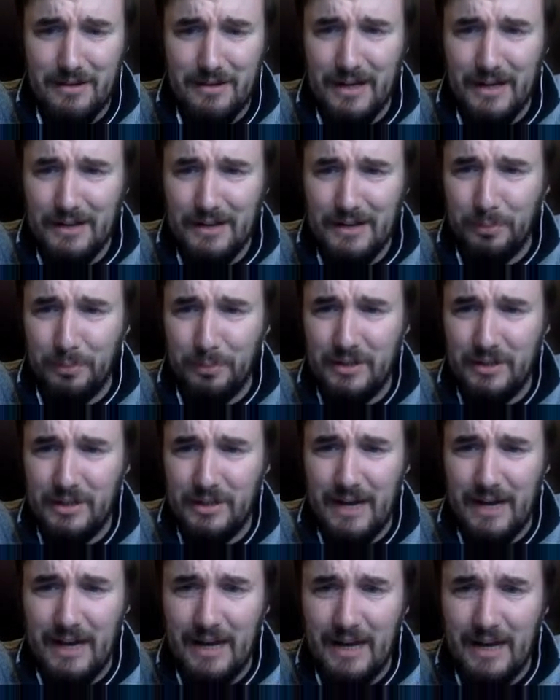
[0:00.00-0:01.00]
You know, it's
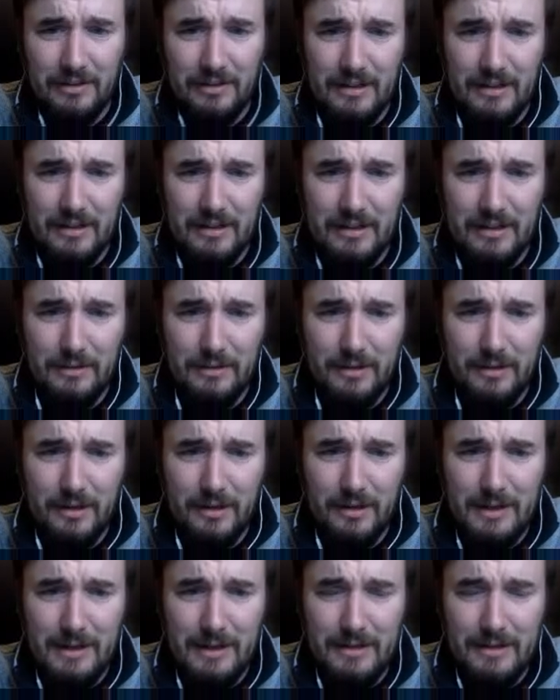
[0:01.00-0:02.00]
pretty drastic when you
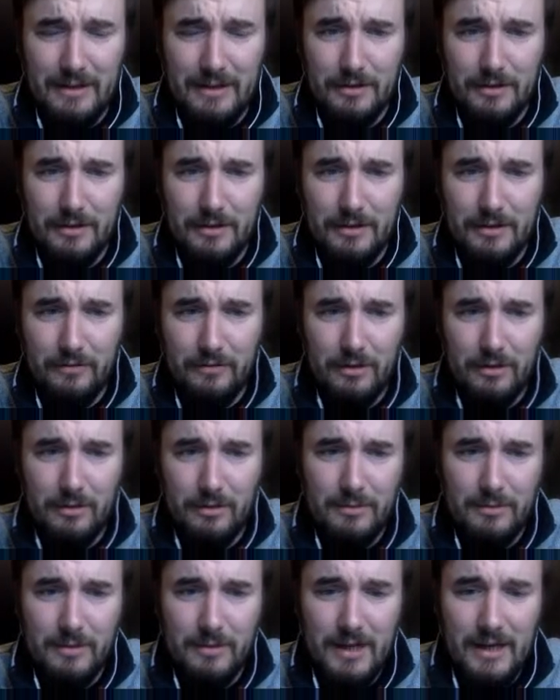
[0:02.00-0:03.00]
think about, like, you go
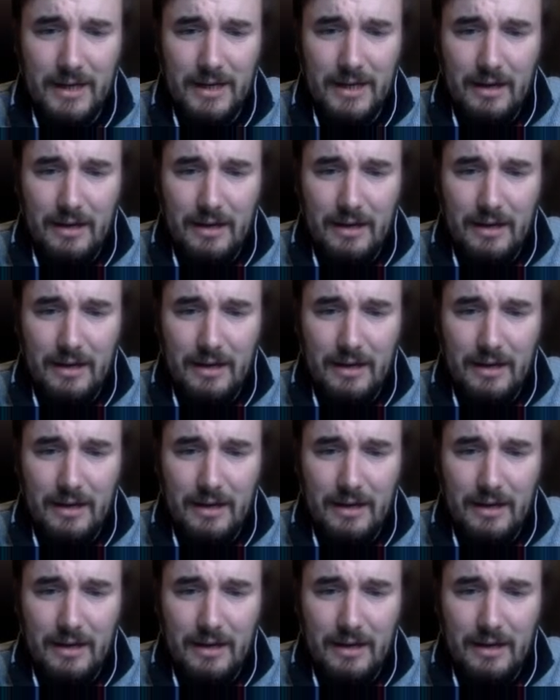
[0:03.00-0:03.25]
from,